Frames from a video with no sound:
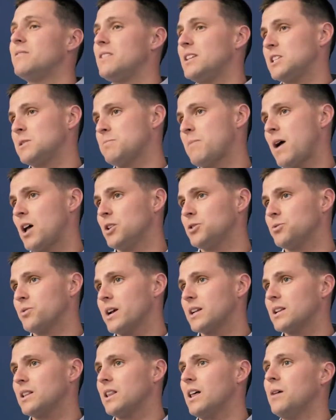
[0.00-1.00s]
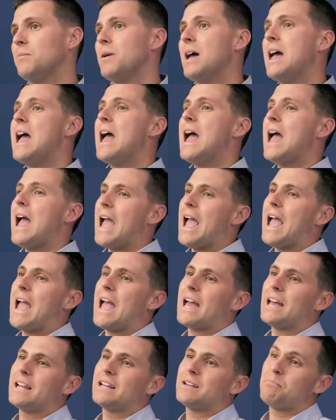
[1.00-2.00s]
than Smile Direct Club
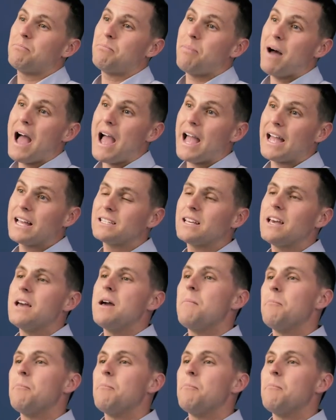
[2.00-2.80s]
and Byte,